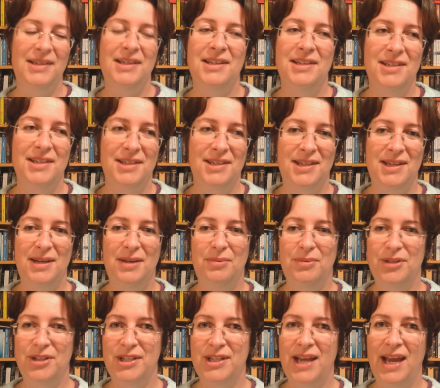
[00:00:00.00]
need to see
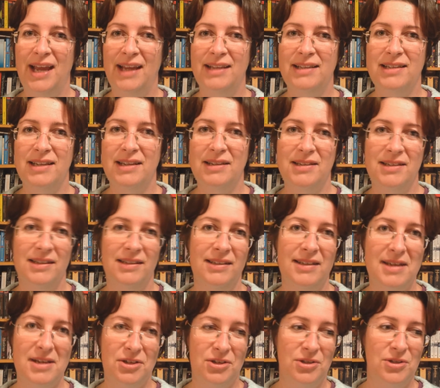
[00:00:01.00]
which tags I still
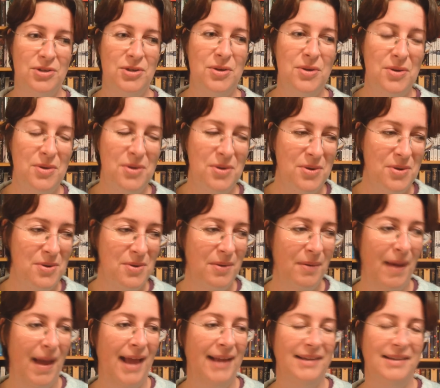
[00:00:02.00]
need to
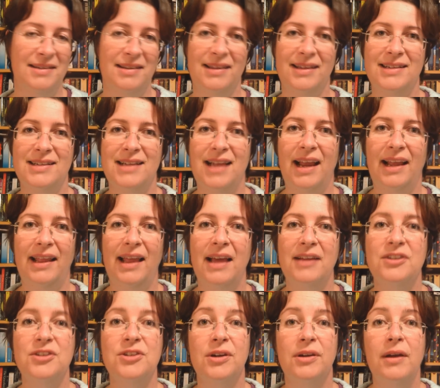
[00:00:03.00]
do and things like
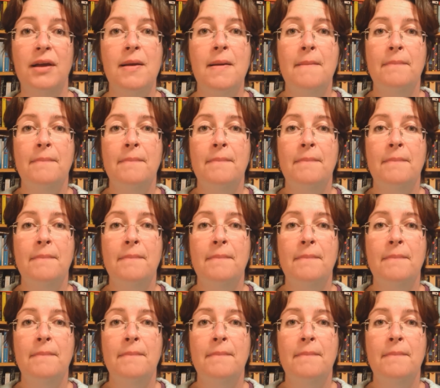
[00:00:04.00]
that. So